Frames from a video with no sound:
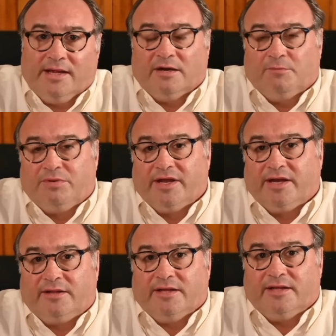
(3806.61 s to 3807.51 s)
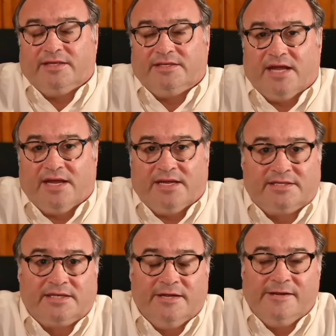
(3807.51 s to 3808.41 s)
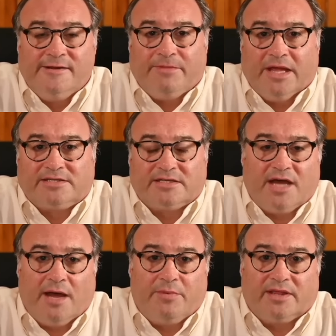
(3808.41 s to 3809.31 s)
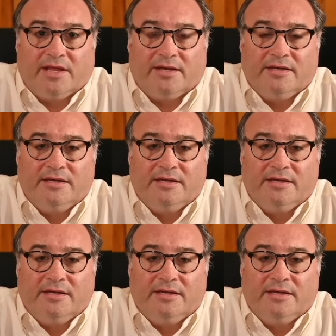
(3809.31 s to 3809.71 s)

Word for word: uh, you know, politically these days, that's a topic that